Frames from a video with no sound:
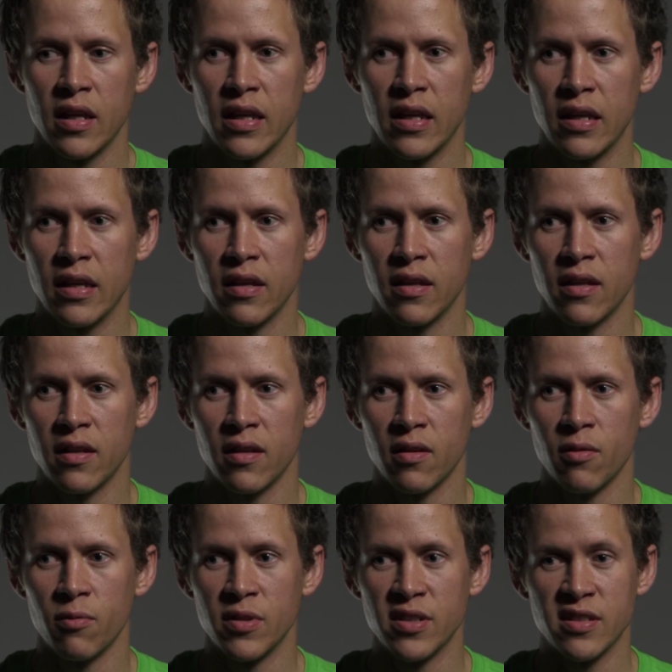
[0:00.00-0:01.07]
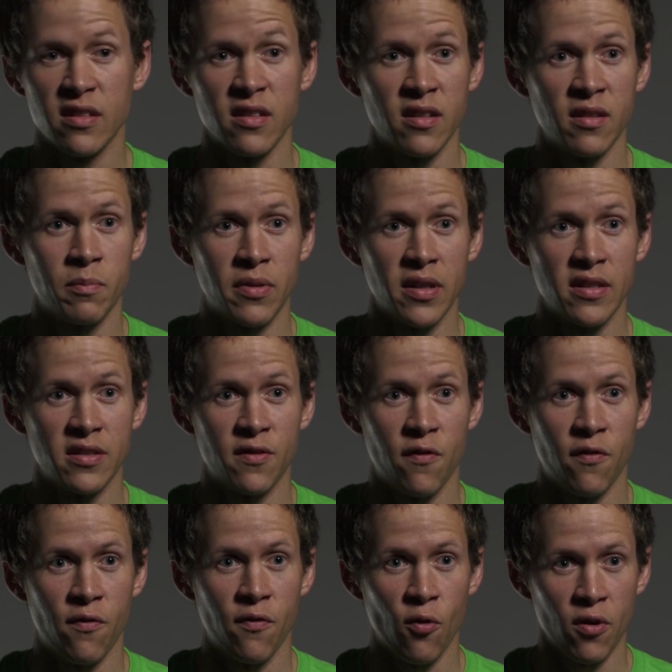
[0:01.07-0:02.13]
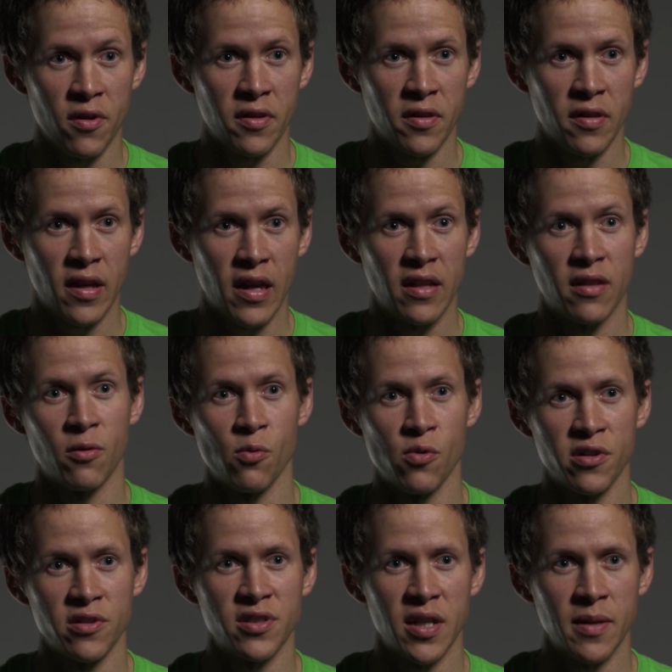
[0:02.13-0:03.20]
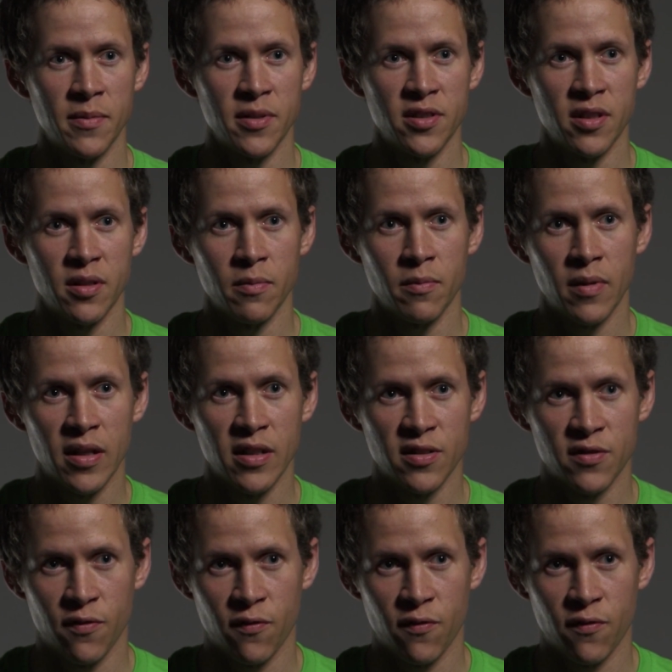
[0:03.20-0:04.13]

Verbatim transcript: He recently placed 4th at the World Championship in his